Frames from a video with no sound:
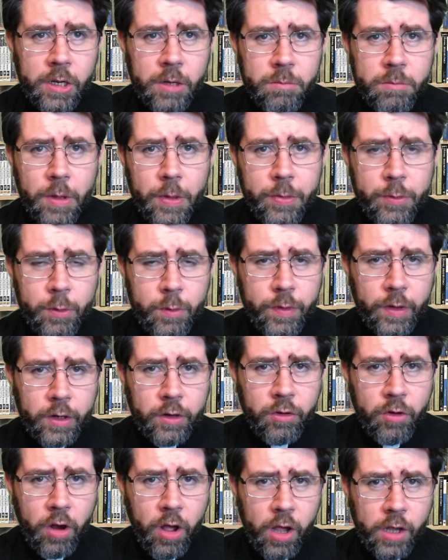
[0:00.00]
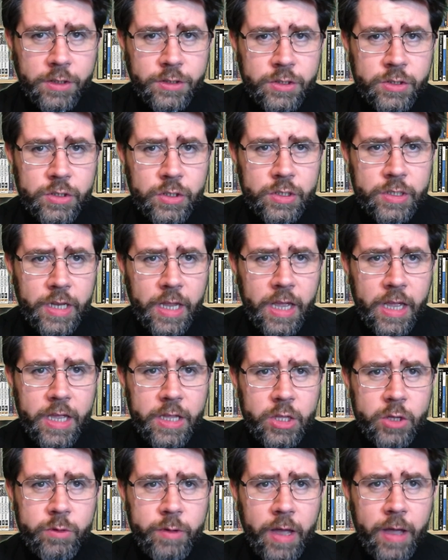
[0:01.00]
But through the cross today
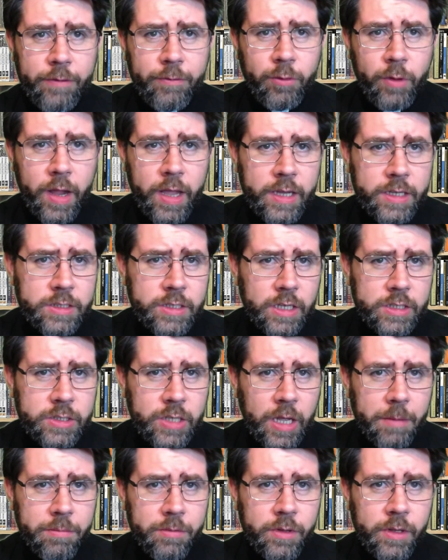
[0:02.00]
you have raised us up.